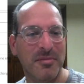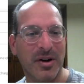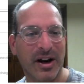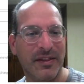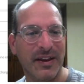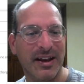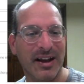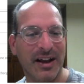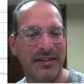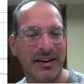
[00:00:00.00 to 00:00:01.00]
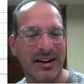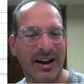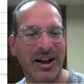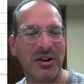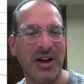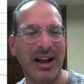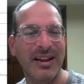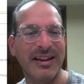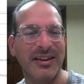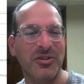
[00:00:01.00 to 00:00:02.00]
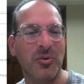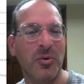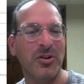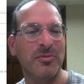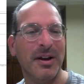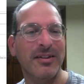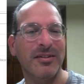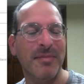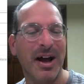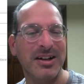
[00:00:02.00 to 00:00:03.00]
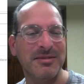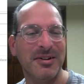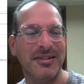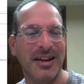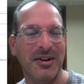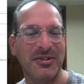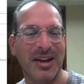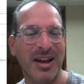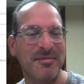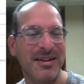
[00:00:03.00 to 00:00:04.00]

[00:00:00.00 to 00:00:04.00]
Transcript: But I think I think hell I like this. The worst place imaginable is a hellscape.